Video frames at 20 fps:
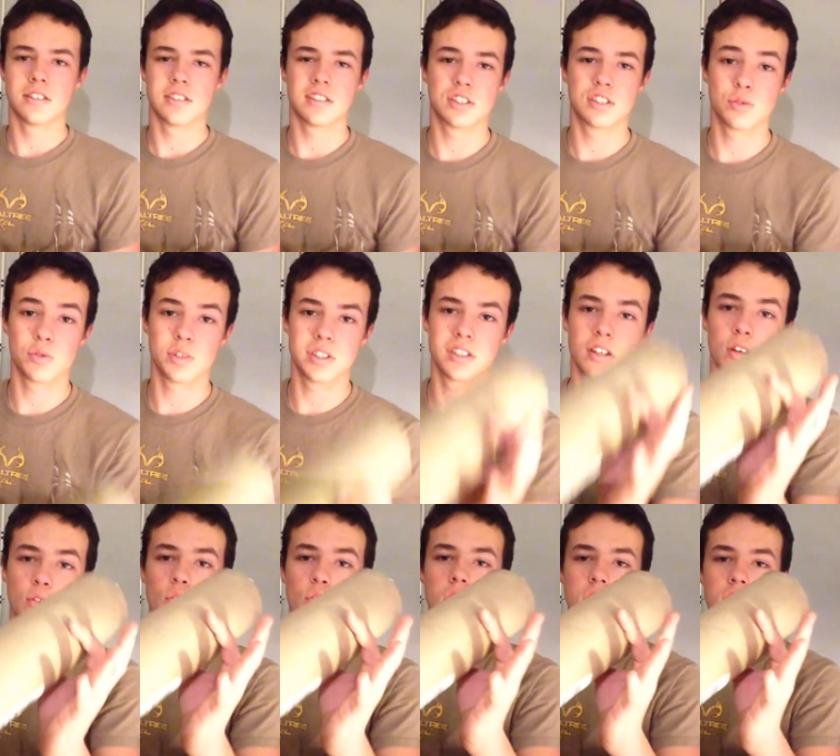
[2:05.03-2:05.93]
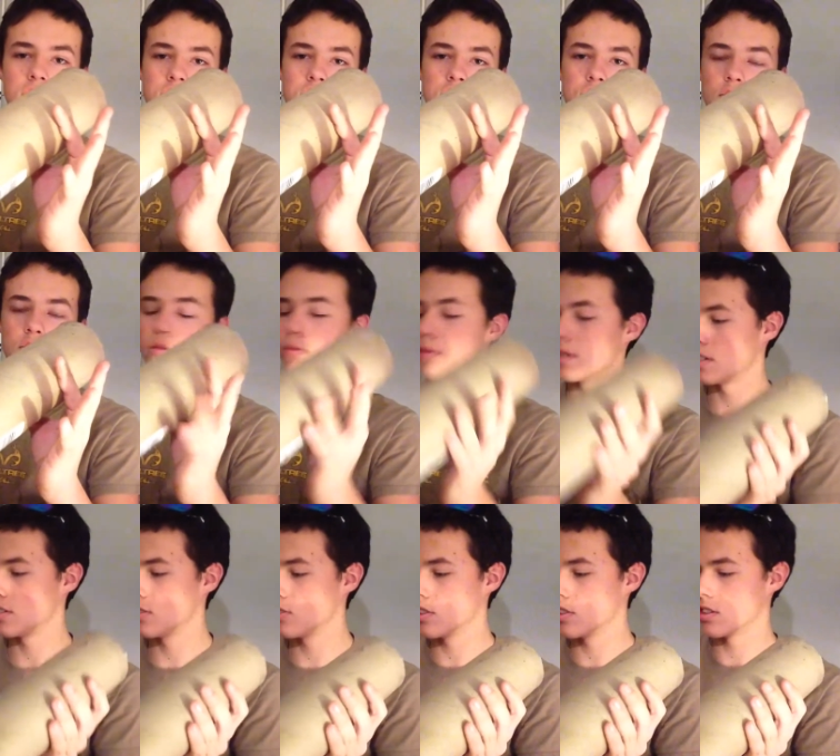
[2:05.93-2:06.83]
So this one's in a rod tube,
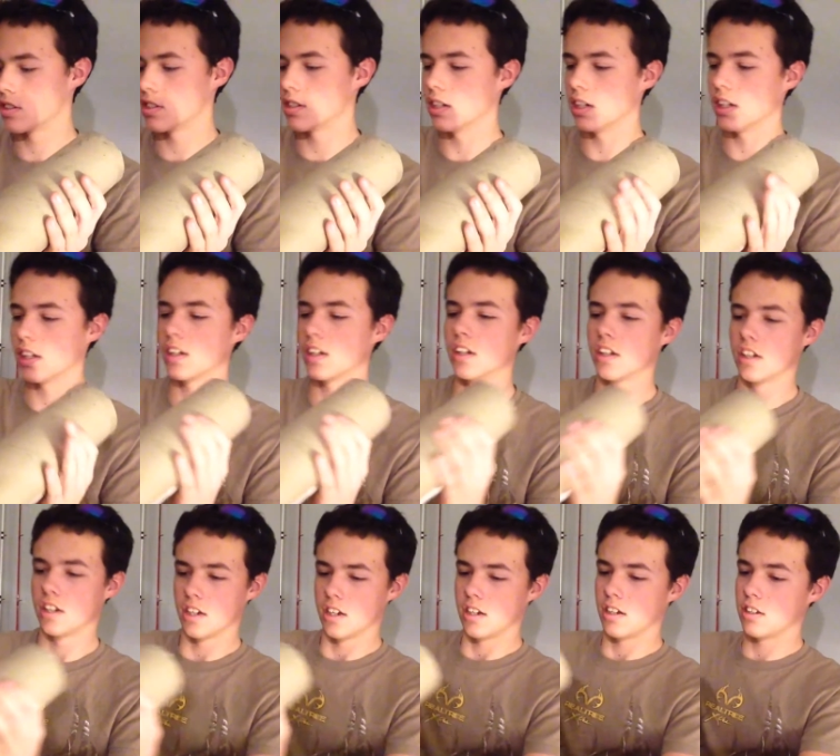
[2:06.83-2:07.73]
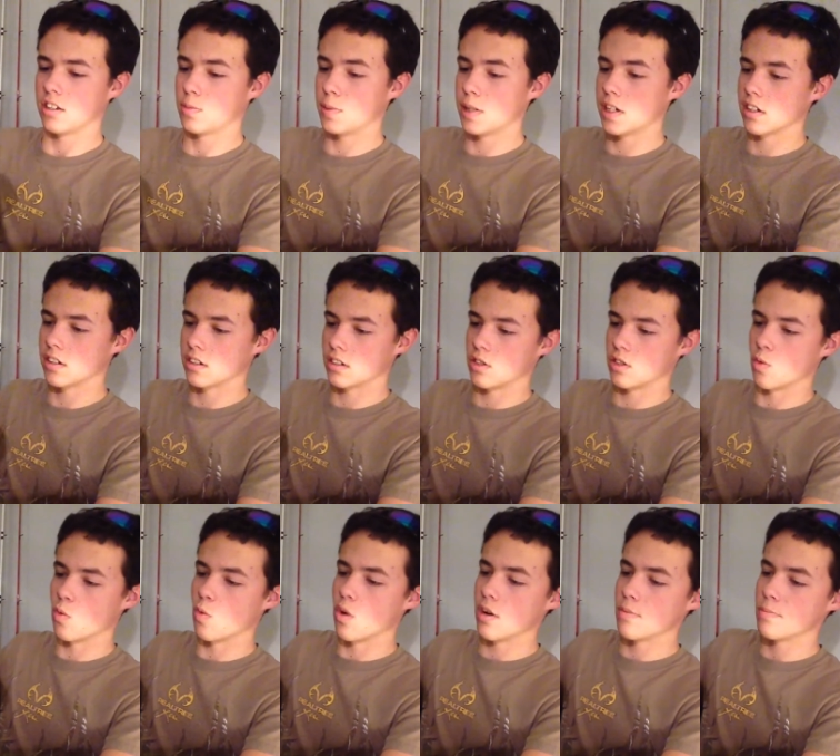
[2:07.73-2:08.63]
as you can see. It's because it's a
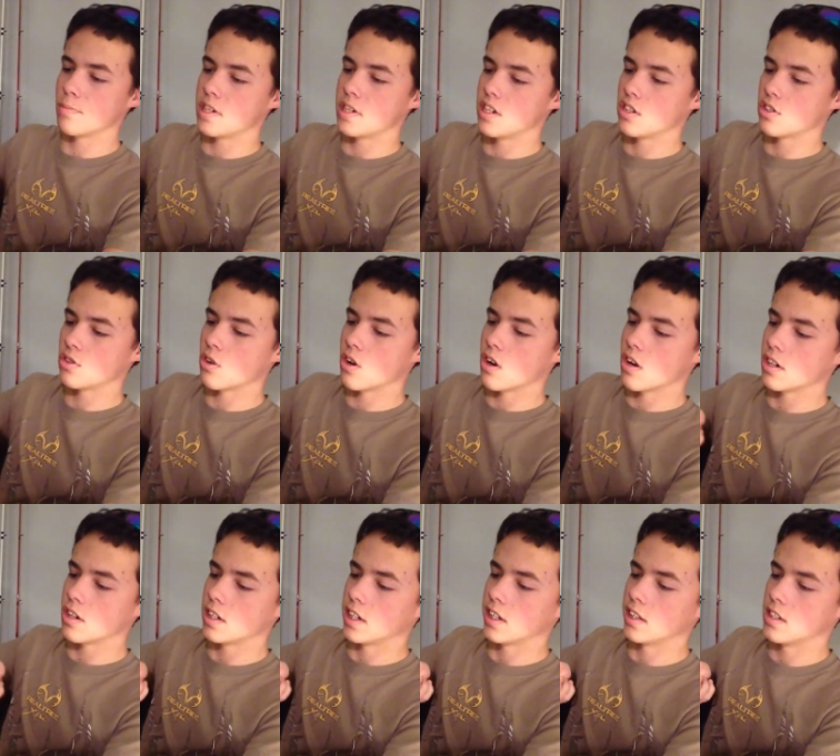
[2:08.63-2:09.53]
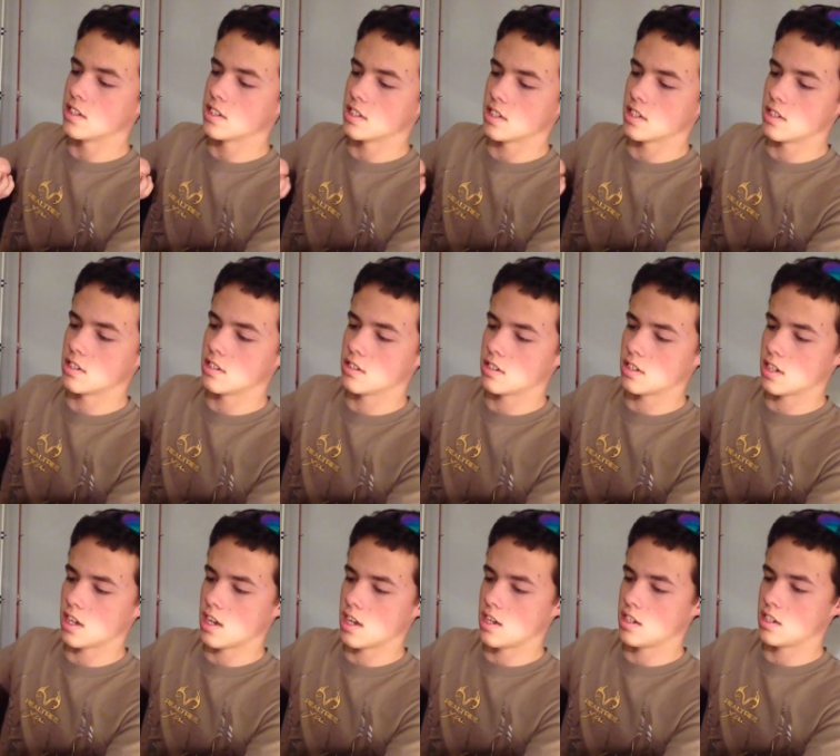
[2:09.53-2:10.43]
one-piece rod, and this is
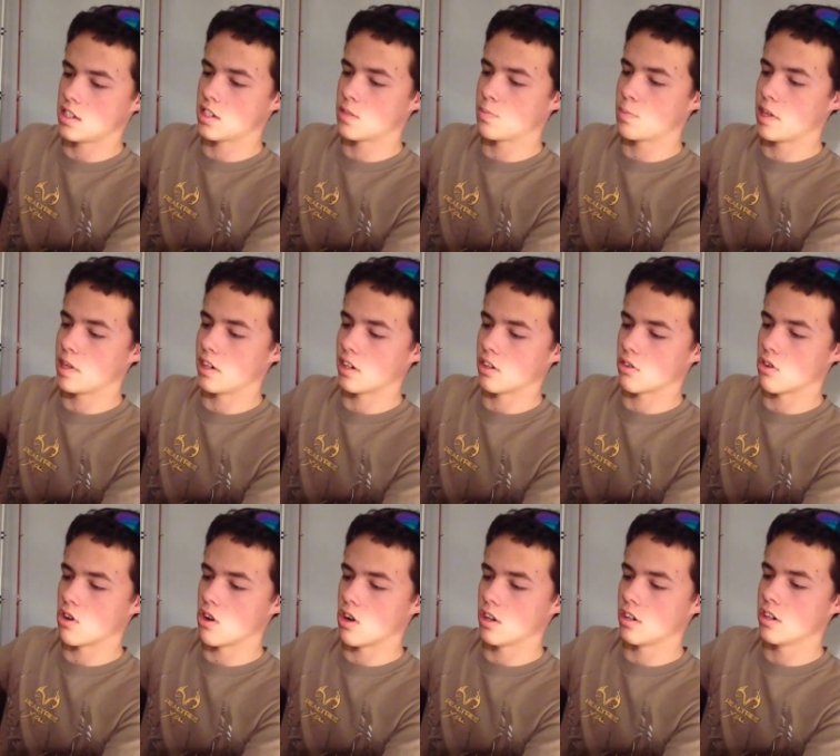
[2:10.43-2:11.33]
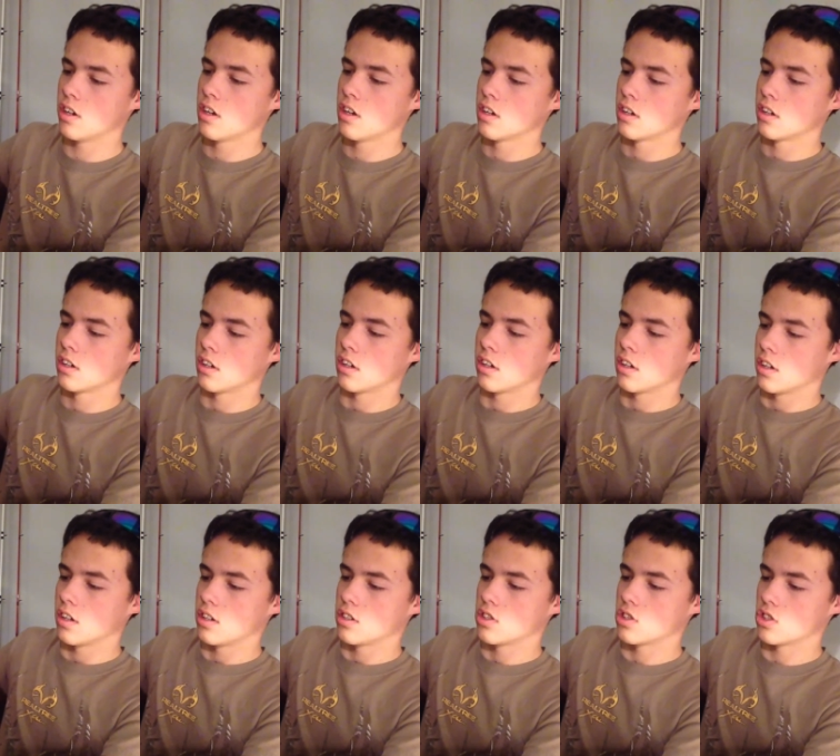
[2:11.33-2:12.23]
a spinning rod.
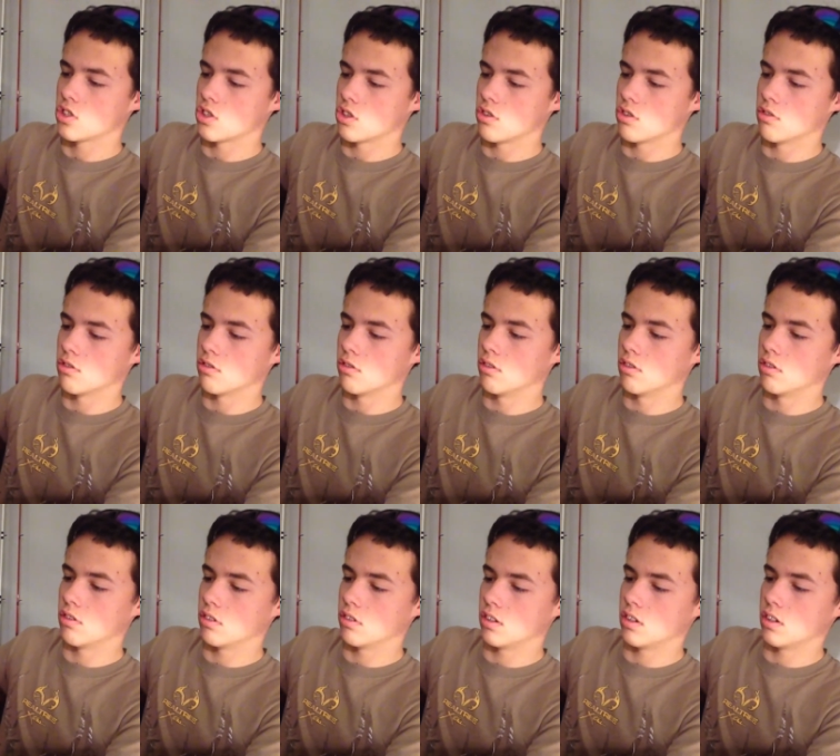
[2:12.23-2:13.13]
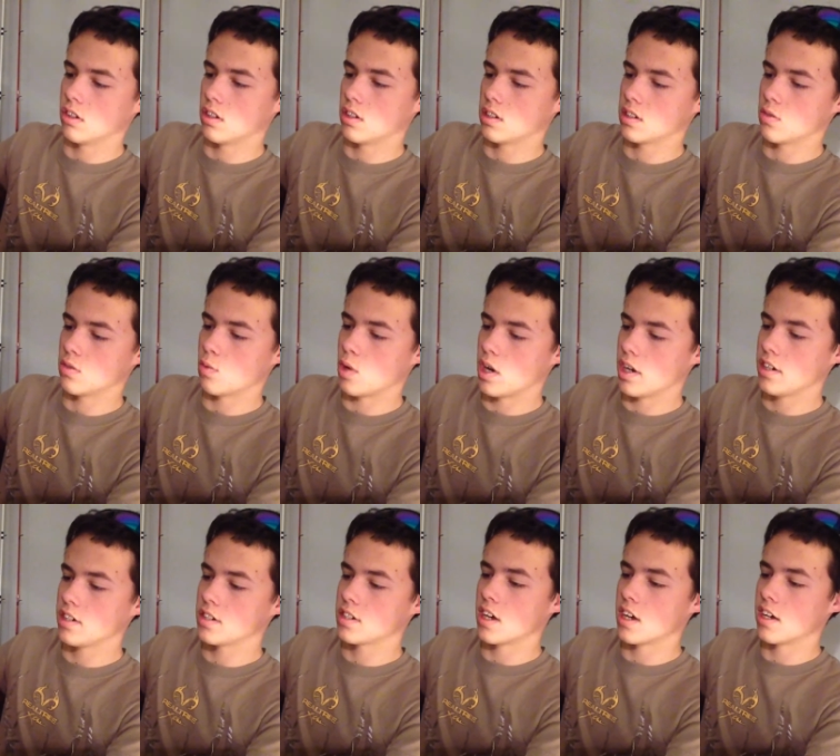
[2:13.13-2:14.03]
So why I
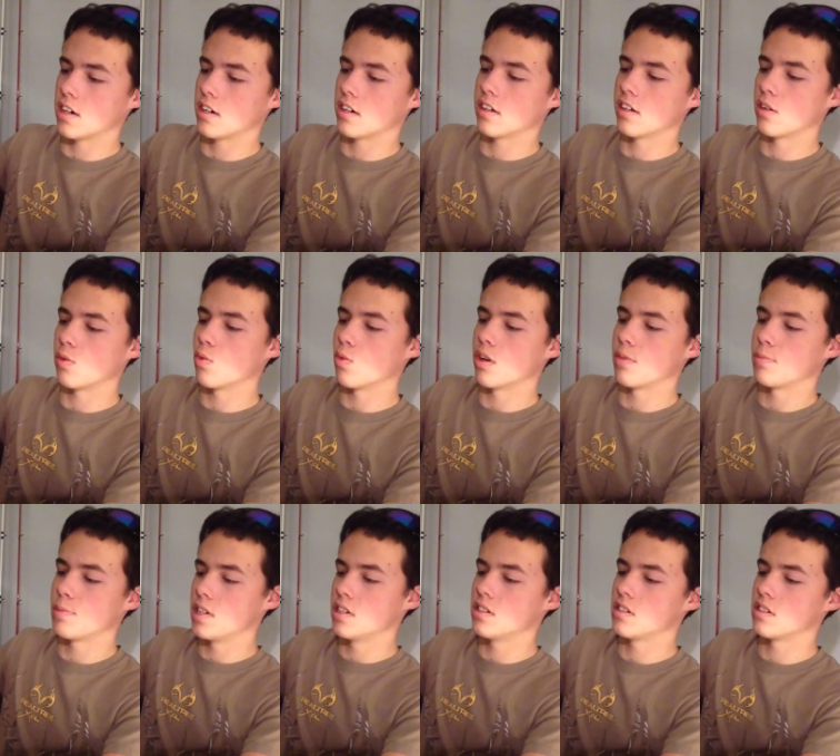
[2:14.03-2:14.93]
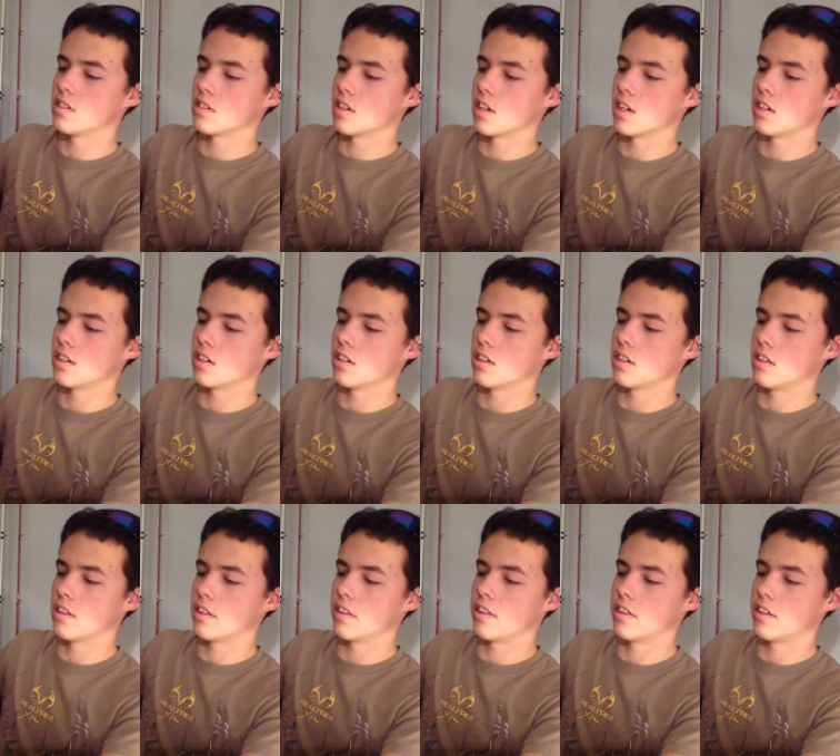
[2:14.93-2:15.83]
decided to get a one-piece is that
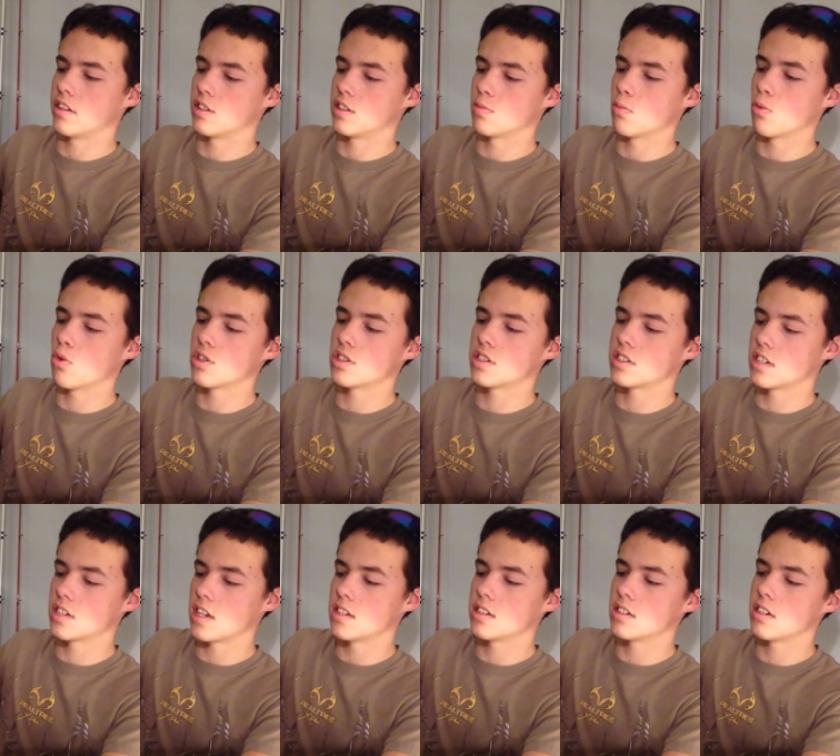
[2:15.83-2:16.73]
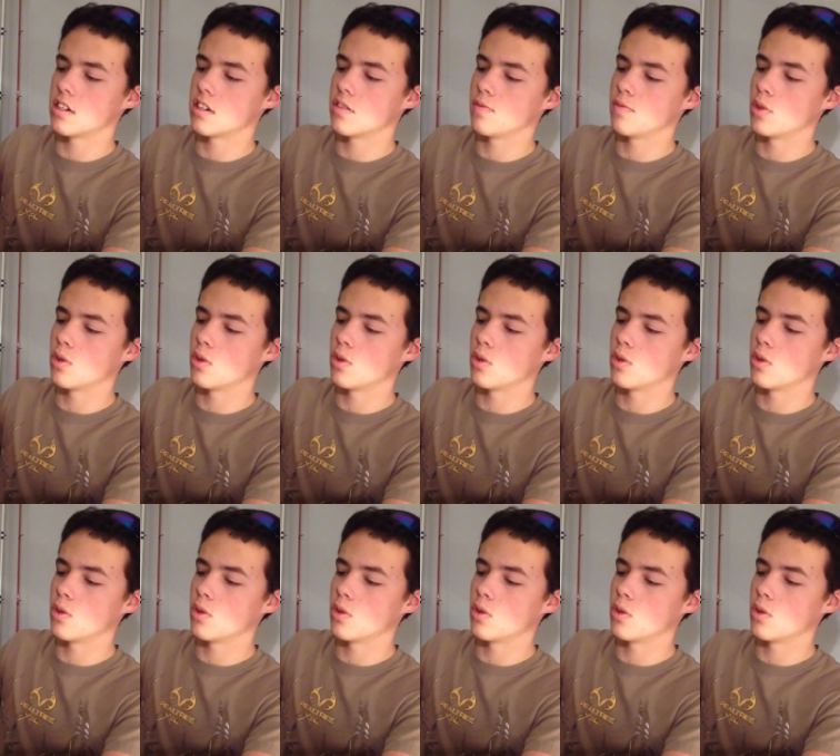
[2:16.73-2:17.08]
it's more sensitive.